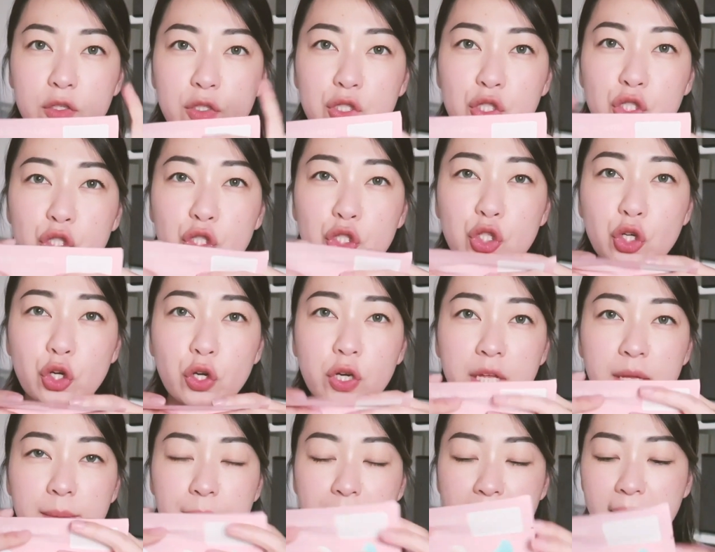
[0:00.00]

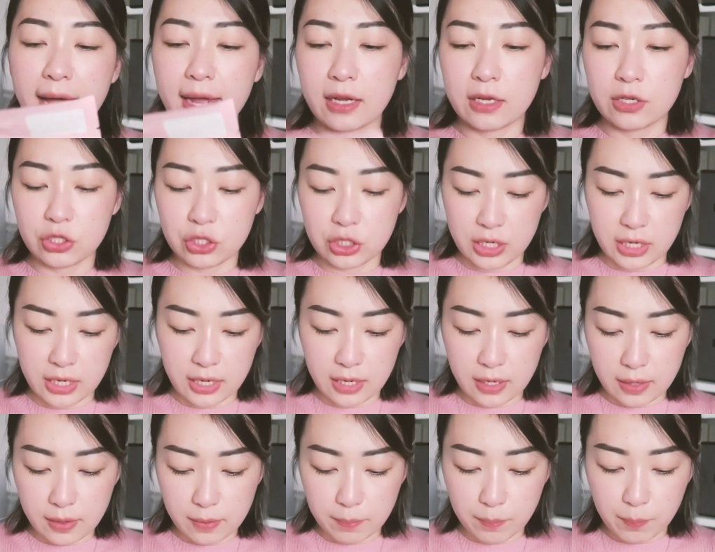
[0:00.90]
sturdy
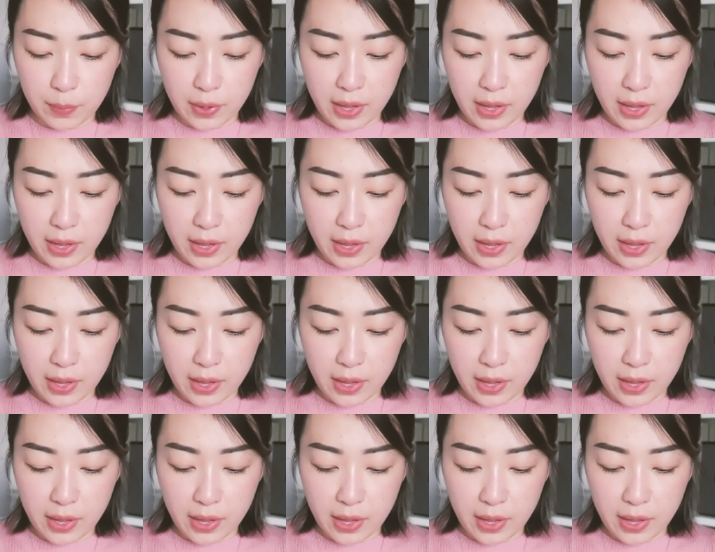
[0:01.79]
packaging,